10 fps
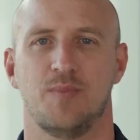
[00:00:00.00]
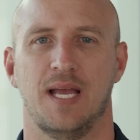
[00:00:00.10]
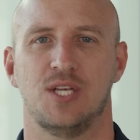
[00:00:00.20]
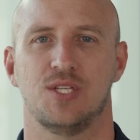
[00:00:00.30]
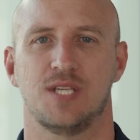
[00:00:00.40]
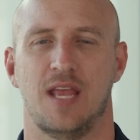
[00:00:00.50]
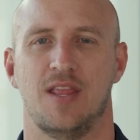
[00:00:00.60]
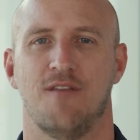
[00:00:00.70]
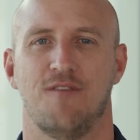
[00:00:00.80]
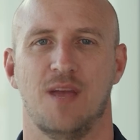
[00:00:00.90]
patients and
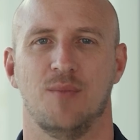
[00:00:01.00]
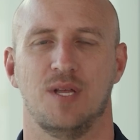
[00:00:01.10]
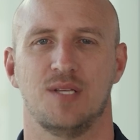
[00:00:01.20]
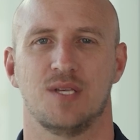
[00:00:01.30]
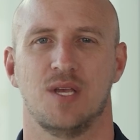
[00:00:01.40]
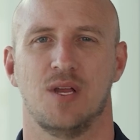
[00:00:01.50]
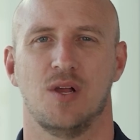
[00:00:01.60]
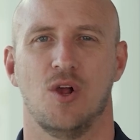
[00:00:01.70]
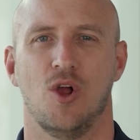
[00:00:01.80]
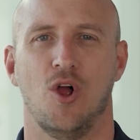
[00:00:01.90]
their families.
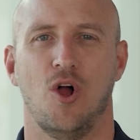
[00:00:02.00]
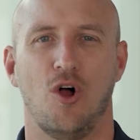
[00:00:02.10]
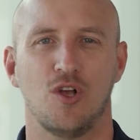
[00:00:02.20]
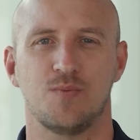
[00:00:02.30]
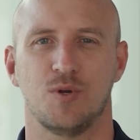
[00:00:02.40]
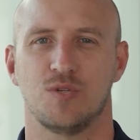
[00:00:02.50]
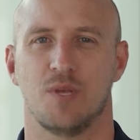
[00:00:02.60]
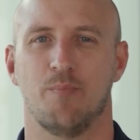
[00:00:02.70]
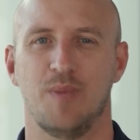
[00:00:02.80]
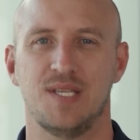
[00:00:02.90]
Hospitals
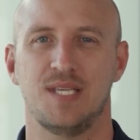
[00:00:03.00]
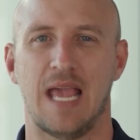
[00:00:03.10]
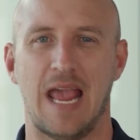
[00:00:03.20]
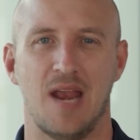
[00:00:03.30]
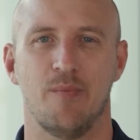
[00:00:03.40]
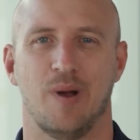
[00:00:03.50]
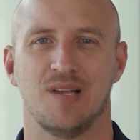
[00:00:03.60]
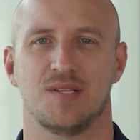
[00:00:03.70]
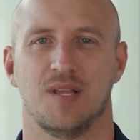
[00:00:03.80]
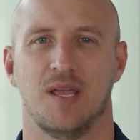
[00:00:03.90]
are busy and
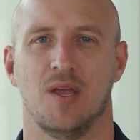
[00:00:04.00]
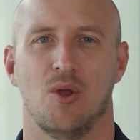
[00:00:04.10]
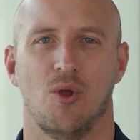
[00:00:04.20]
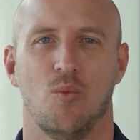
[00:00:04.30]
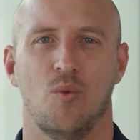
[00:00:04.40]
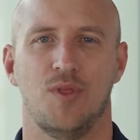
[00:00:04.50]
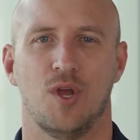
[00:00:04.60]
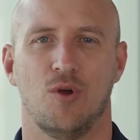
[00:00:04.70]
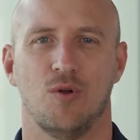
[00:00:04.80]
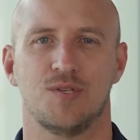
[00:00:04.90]
bustling with the
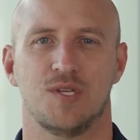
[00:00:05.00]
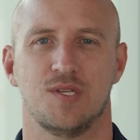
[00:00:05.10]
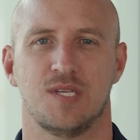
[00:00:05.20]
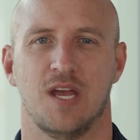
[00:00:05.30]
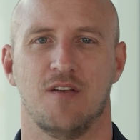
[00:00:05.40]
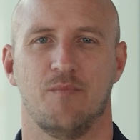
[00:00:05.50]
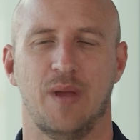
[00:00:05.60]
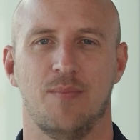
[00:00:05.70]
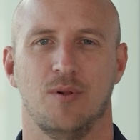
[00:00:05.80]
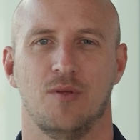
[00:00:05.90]
constant sound of
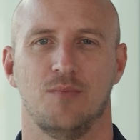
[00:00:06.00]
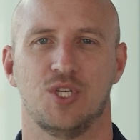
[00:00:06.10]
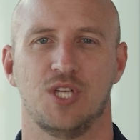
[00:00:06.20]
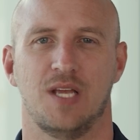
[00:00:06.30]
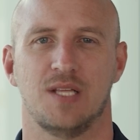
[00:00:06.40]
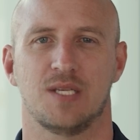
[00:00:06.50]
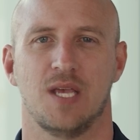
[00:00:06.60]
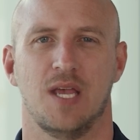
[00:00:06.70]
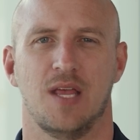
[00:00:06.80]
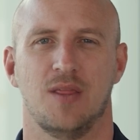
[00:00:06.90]
people and machines.
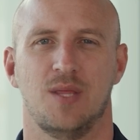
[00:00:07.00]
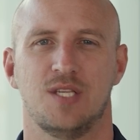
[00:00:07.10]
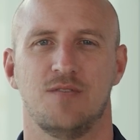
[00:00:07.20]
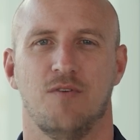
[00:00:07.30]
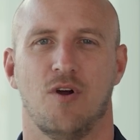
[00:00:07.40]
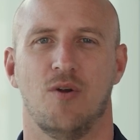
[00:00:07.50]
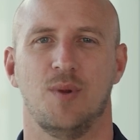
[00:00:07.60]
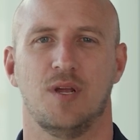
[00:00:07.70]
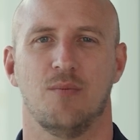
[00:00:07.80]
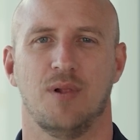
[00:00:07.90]
This
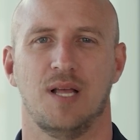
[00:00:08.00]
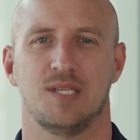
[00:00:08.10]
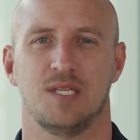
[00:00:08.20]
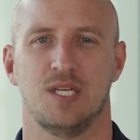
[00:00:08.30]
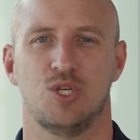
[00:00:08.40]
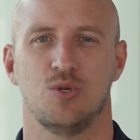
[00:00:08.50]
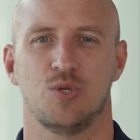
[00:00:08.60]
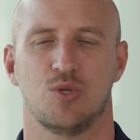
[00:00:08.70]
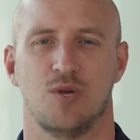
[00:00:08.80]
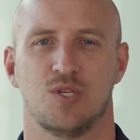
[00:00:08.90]
environment can place additional
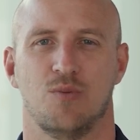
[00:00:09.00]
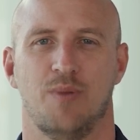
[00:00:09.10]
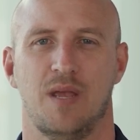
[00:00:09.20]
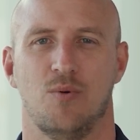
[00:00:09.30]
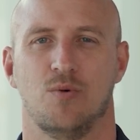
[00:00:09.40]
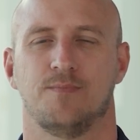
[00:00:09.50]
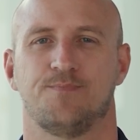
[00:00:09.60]
stress on people.